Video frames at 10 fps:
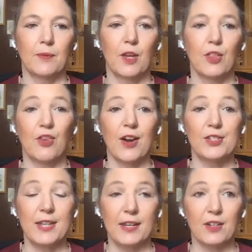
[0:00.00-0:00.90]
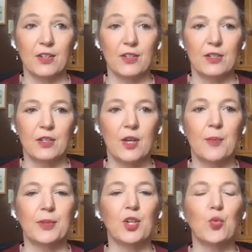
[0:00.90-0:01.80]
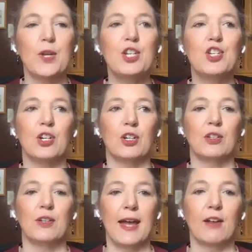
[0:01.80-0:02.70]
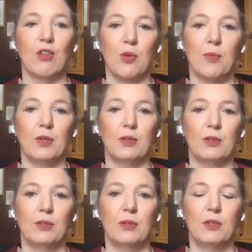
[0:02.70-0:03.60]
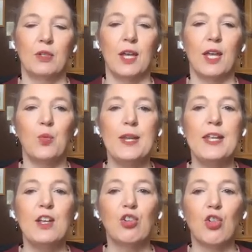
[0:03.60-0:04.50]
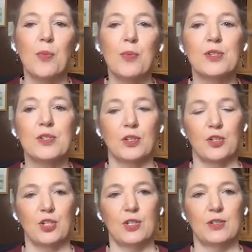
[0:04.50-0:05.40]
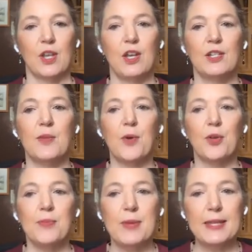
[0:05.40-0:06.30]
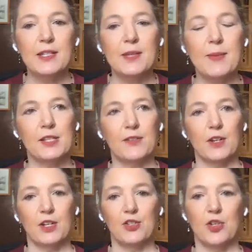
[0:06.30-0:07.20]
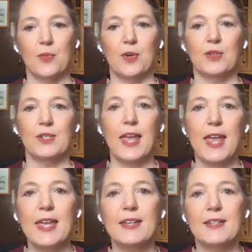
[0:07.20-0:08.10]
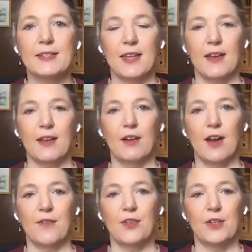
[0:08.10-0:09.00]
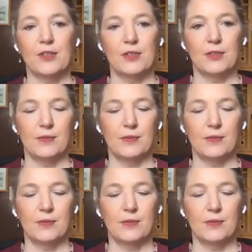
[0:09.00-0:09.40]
There are standards, but they're regional, not global. And we need global solutions to both meet the demands of our consumers and to scale our efforts.